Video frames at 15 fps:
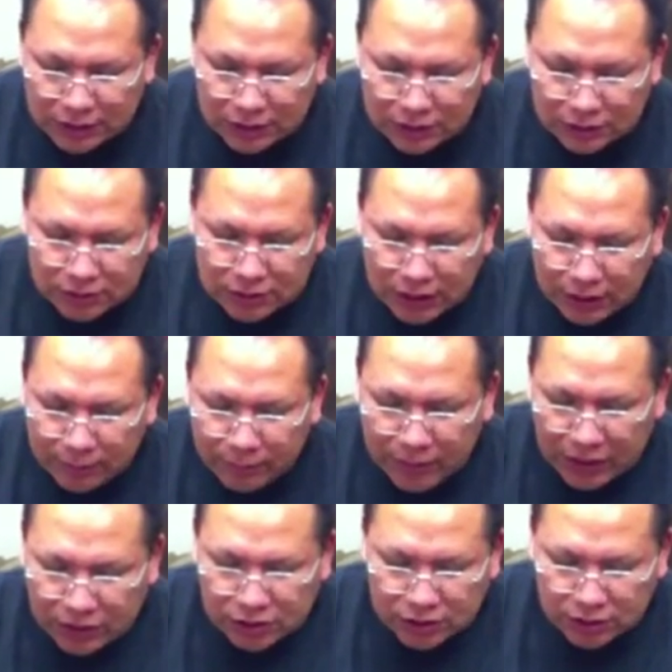So just kind of
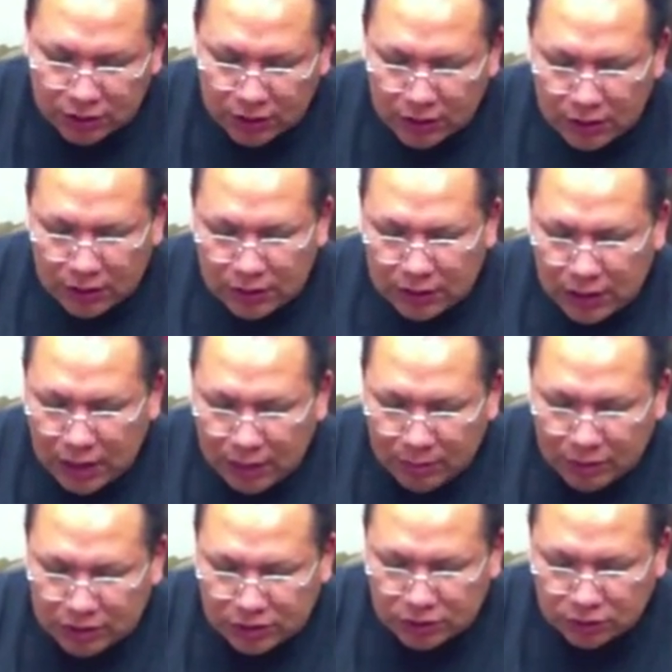measure how
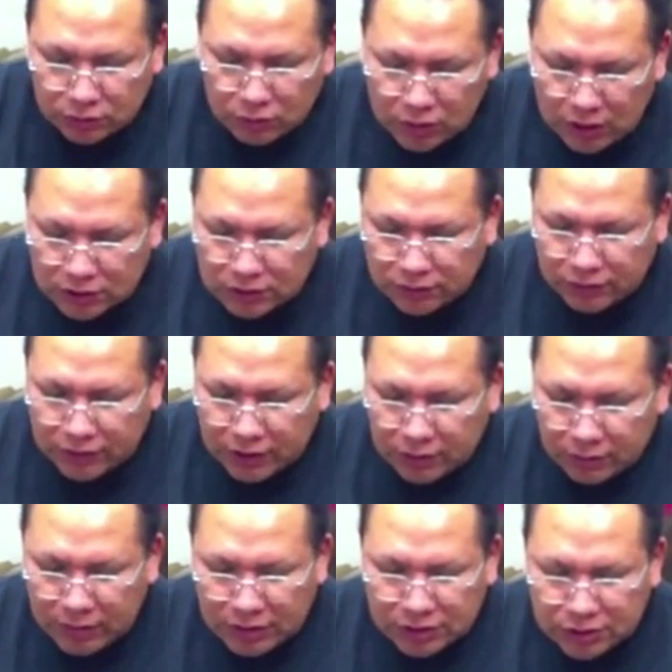much you want. So if you're going
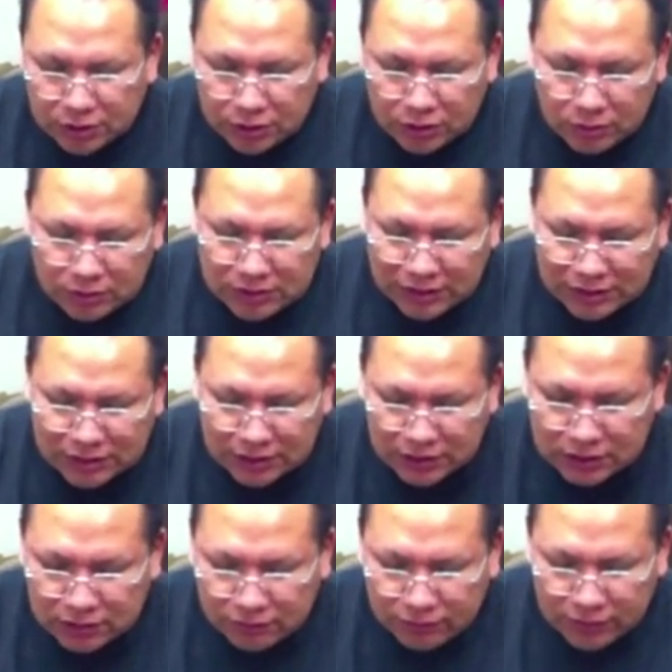to measure your hoops at
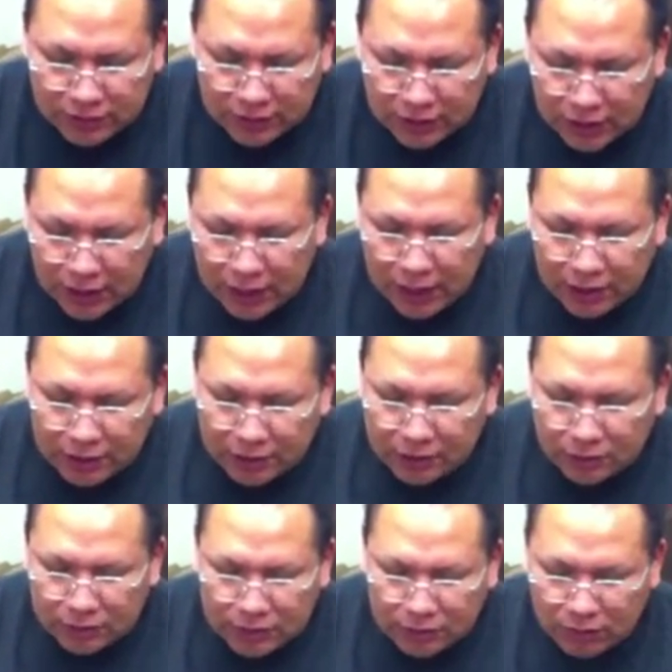6 feet and you
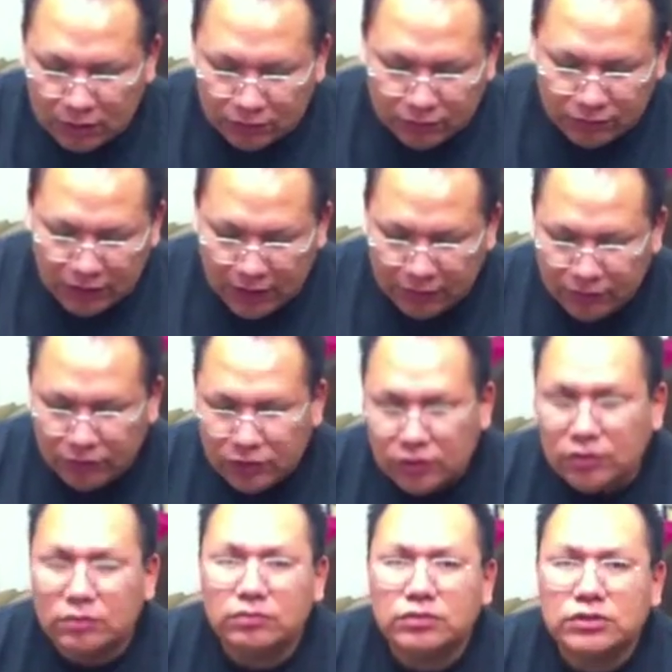only want 5
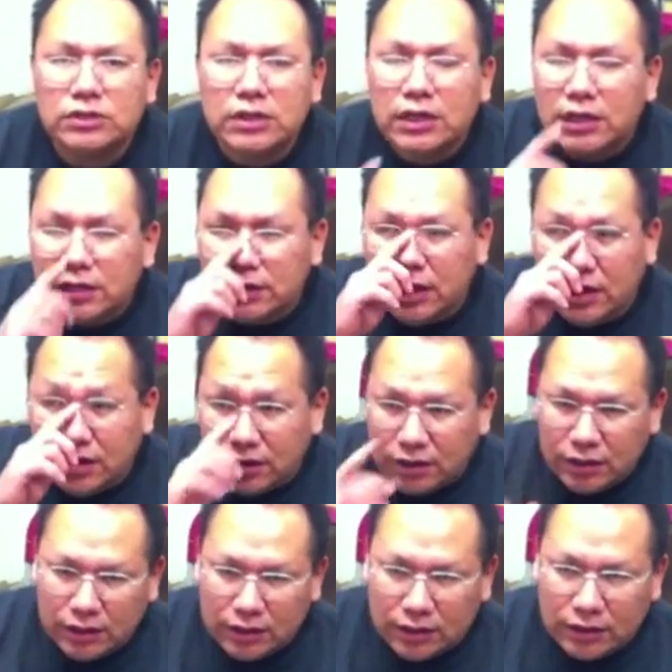hoops, then
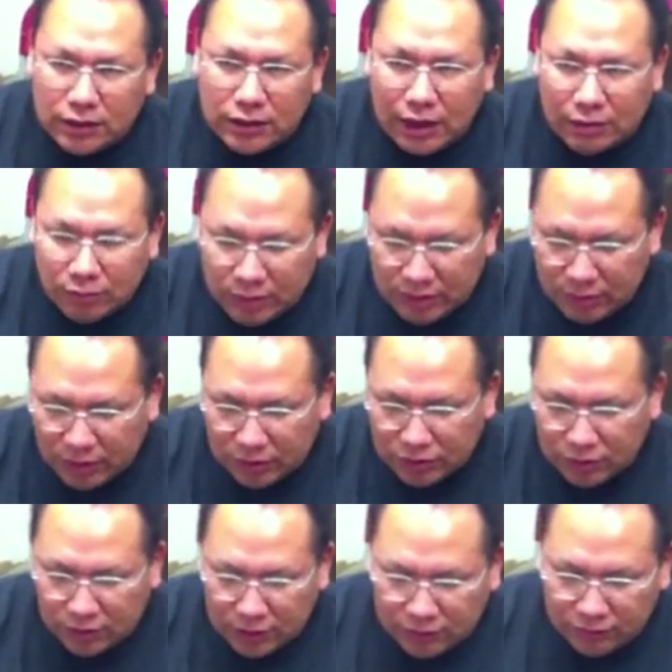that would be about
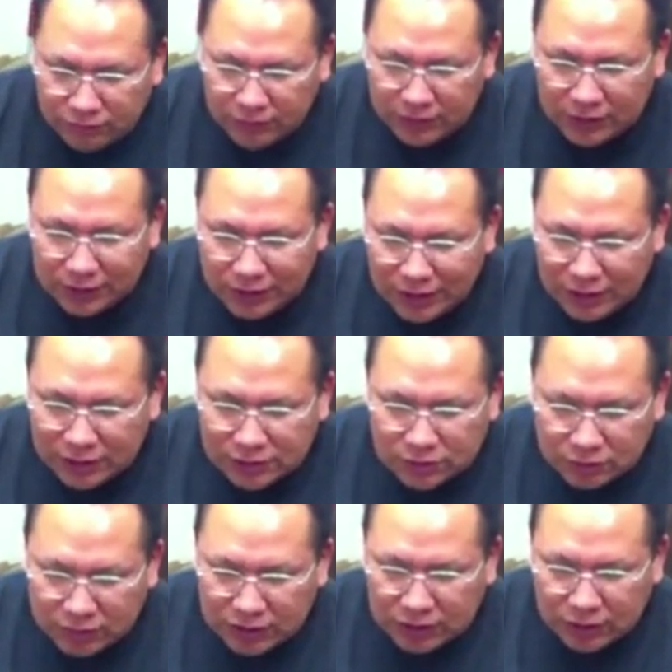30 feet. So
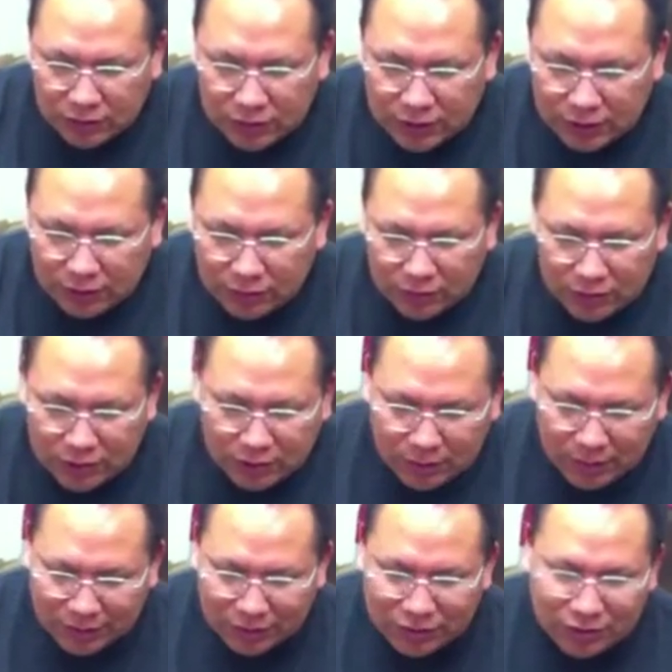when you go there, order
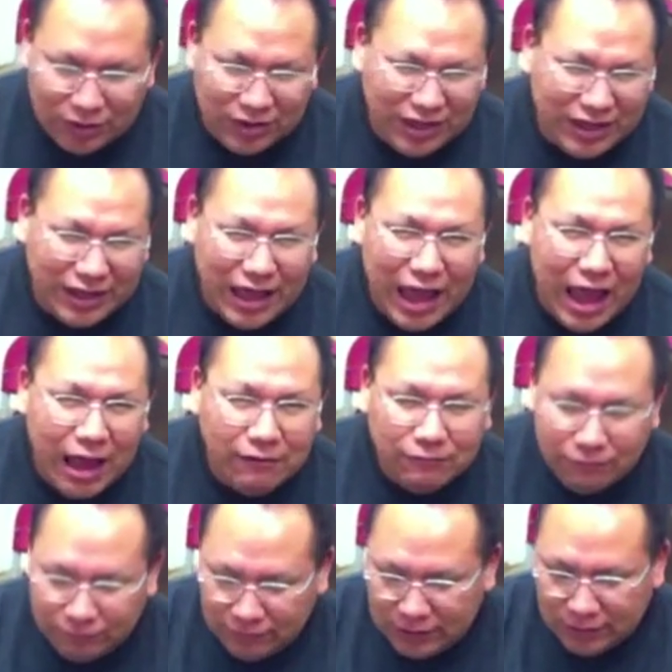about 30.5
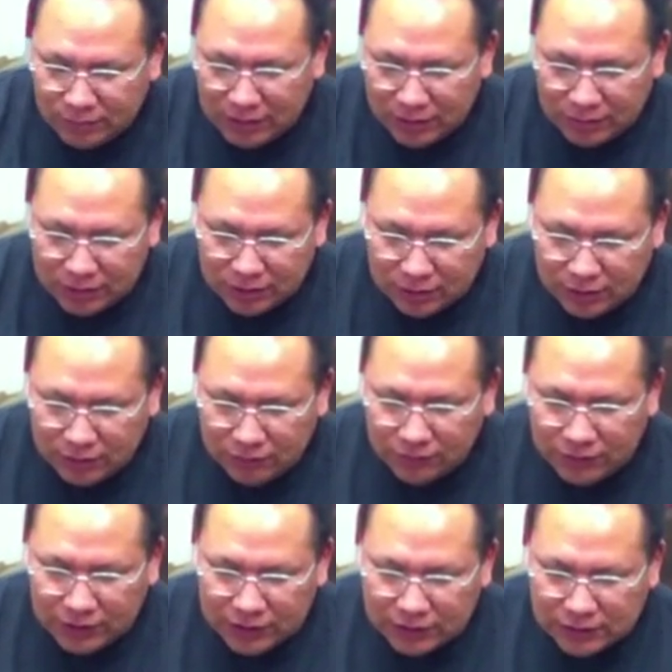feet, maybe 30
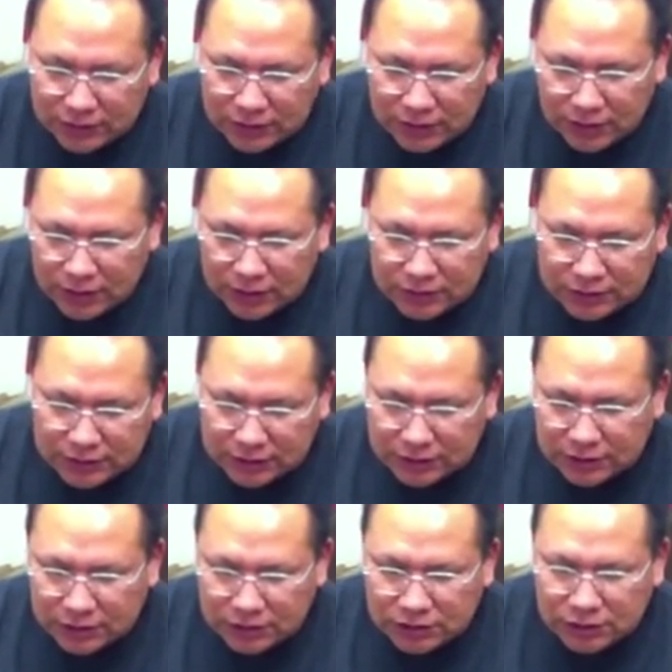feet and 6
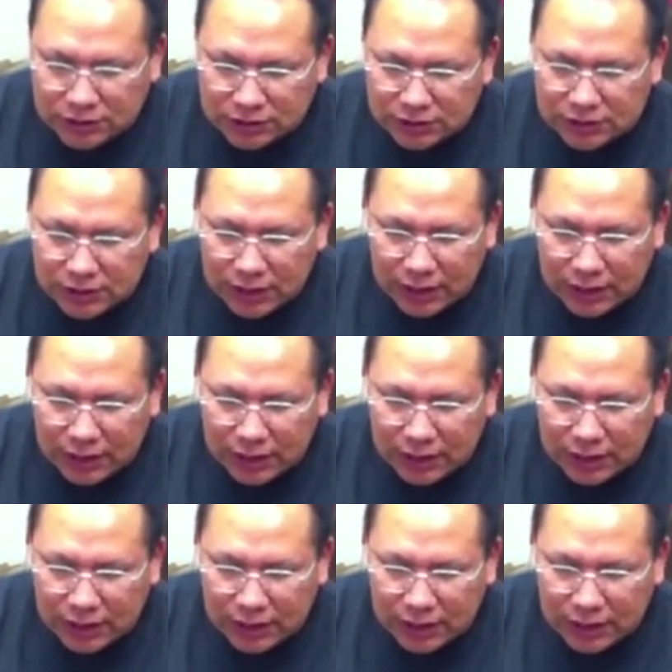inches.